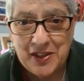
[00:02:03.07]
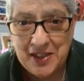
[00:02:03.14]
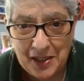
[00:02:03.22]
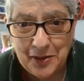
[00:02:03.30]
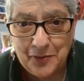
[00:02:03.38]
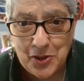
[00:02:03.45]
for
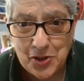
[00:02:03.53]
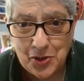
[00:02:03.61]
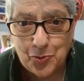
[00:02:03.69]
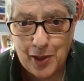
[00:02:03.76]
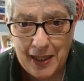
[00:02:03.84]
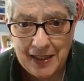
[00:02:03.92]

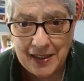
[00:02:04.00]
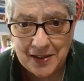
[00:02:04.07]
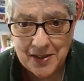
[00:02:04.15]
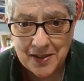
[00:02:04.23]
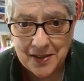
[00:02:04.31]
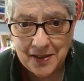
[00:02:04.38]
television
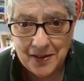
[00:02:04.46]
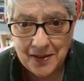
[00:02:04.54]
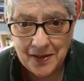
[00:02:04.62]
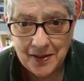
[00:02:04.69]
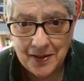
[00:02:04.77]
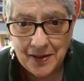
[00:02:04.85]
ratings.
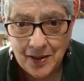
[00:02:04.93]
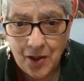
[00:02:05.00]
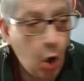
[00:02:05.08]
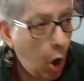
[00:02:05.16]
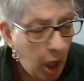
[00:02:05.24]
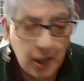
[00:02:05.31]

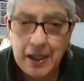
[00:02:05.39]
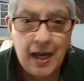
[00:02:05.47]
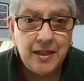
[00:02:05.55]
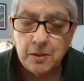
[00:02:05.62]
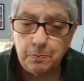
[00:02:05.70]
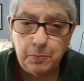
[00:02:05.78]
All
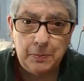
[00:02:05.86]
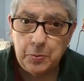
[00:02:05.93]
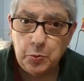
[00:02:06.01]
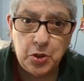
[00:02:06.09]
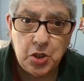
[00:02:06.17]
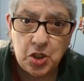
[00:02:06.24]
kinds of
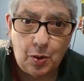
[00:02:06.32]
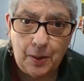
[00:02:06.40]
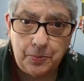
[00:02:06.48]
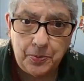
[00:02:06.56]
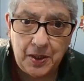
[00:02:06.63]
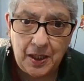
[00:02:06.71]
people would show
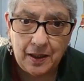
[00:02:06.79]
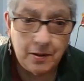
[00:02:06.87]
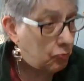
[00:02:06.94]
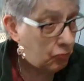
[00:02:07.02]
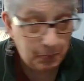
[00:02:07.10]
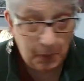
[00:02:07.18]
up there.
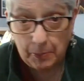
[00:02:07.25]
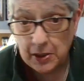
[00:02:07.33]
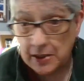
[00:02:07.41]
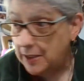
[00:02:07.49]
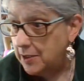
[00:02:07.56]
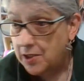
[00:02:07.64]

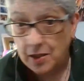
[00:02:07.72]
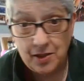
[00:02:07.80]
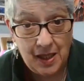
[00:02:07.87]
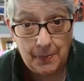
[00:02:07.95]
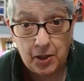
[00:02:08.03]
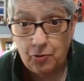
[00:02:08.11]
Republicans,
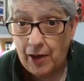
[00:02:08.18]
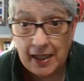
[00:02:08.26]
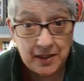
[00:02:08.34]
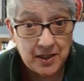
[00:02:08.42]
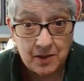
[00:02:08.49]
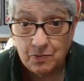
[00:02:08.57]

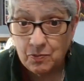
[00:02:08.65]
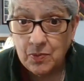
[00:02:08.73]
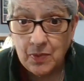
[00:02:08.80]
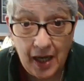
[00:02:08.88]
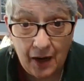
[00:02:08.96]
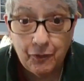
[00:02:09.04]
Democrats,
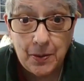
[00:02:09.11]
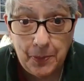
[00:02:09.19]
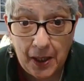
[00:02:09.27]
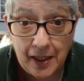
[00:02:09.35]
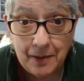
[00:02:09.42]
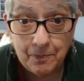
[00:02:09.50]

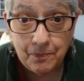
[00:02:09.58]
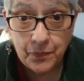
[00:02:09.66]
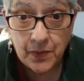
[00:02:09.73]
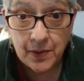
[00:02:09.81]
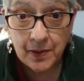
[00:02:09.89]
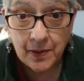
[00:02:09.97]
everybody.
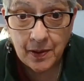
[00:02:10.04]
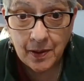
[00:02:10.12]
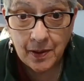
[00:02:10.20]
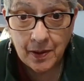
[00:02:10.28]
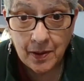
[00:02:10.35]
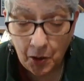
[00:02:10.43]

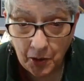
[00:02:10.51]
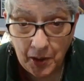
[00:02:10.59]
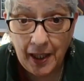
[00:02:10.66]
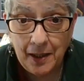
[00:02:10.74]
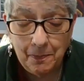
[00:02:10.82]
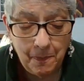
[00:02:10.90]

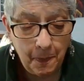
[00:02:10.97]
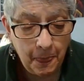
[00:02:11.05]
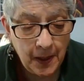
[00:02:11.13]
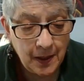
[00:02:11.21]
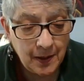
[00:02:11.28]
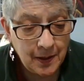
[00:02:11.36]
Okay?
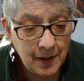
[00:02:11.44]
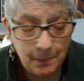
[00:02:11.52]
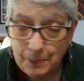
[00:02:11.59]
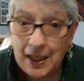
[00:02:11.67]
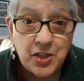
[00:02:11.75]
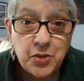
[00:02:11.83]

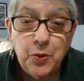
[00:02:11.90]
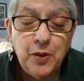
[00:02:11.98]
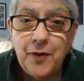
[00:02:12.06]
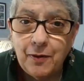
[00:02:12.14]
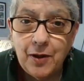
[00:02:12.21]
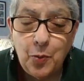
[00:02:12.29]
But as we
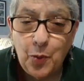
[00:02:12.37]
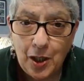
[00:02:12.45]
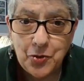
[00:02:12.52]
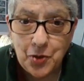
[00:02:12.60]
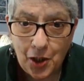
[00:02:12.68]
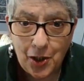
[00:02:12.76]
very
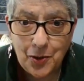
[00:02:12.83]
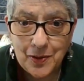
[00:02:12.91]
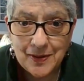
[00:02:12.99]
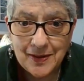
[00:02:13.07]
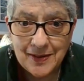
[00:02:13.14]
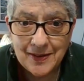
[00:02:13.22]
well know,